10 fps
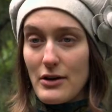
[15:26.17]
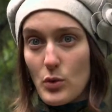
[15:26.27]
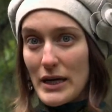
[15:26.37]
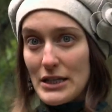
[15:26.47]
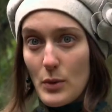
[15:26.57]

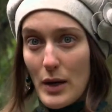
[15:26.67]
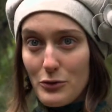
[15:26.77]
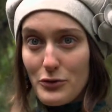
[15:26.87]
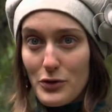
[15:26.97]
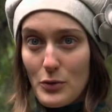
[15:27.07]
twenty
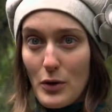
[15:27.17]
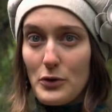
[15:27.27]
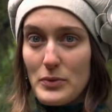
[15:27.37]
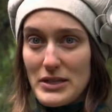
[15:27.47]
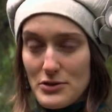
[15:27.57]
twelve through all
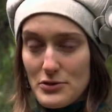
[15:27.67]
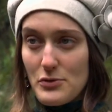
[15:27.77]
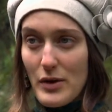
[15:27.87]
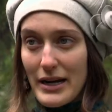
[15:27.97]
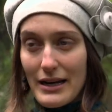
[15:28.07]
the research
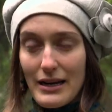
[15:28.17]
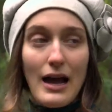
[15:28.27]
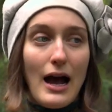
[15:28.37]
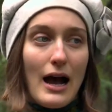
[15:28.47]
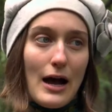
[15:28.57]
and writing.
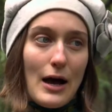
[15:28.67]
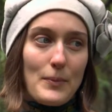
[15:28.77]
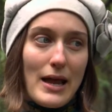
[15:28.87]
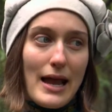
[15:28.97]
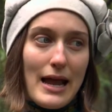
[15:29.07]

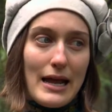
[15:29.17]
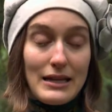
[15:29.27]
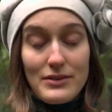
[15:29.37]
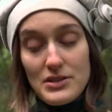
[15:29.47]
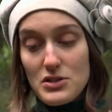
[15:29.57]
Um, and
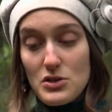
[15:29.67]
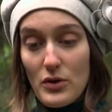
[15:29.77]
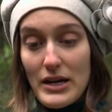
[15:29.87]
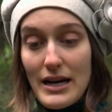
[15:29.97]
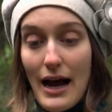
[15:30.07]
in this
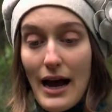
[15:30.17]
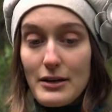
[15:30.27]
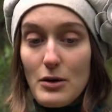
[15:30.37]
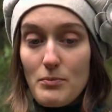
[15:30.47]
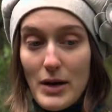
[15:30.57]
story, I
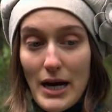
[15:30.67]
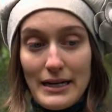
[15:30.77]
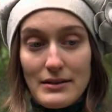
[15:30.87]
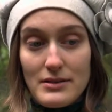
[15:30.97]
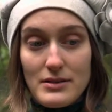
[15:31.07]

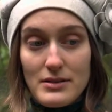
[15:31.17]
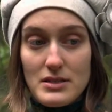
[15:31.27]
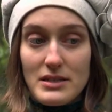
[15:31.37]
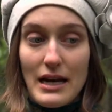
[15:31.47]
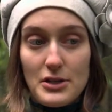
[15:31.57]
combine
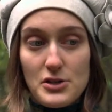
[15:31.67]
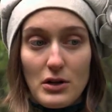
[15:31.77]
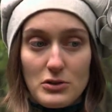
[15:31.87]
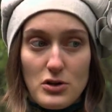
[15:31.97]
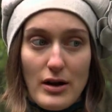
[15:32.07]
Scottish
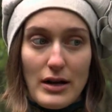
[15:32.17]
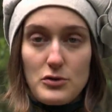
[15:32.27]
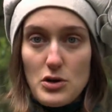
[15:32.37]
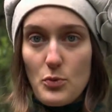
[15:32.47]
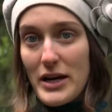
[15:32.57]
culture and
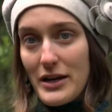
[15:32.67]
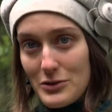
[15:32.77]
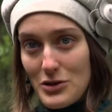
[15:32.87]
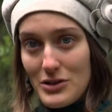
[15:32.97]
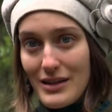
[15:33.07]
Ojibwe
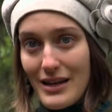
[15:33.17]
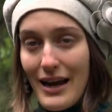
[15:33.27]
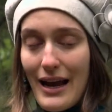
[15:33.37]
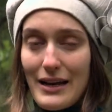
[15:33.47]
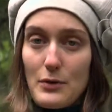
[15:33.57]
culture.
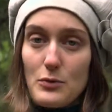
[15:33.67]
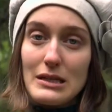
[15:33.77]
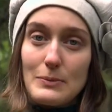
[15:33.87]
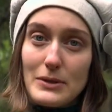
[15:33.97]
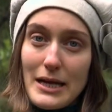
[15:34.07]
And I
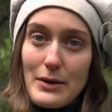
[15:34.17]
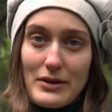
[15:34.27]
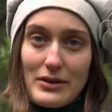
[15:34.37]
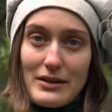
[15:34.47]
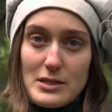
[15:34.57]
really play
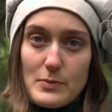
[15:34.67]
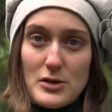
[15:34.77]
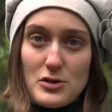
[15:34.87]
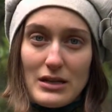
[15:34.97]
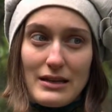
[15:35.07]
with
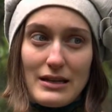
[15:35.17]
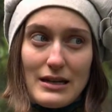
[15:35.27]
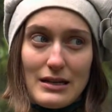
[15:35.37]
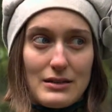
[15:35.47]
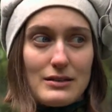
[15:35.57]
especially the
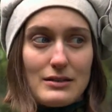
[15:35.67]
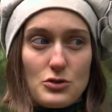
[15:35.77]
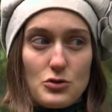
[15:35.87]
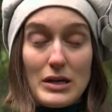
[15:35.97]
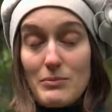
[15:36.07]
uh,
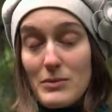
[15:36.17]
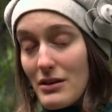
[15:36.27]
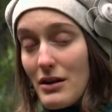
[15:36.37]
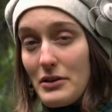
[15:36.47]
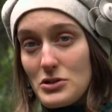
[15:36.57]
dream
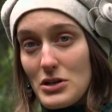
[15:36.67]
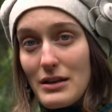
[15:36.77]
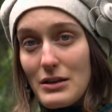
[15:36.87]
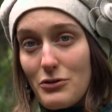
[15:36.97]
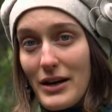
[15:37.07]
mythology
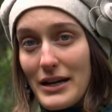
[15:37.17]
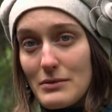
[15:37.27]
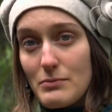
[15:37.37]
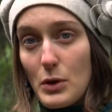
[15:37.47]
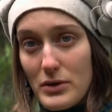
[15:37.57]
that you find
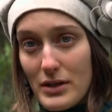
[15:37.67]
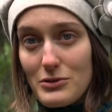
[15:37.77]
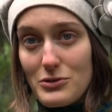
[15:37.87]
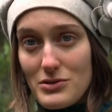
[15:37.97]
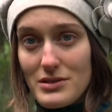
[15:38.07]
in both
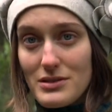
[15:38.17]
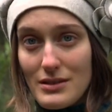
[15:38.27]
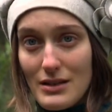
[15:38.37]
cultures.